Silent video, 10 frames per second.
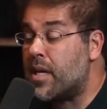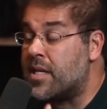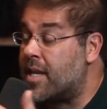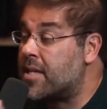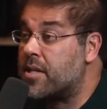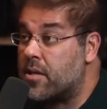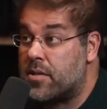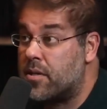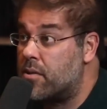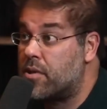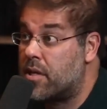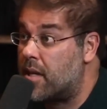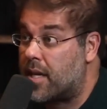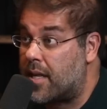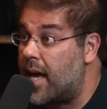a technical solution
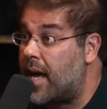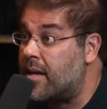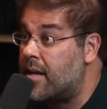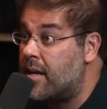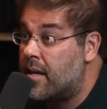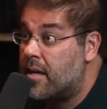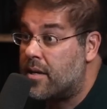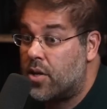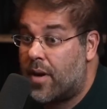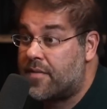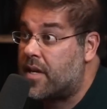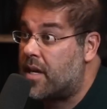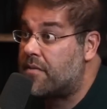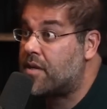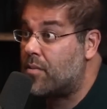like that, you have to
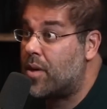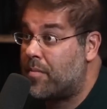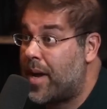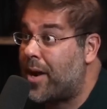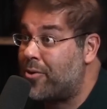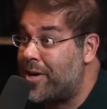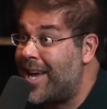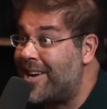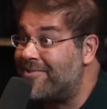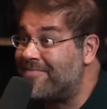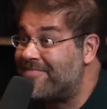give someone power now.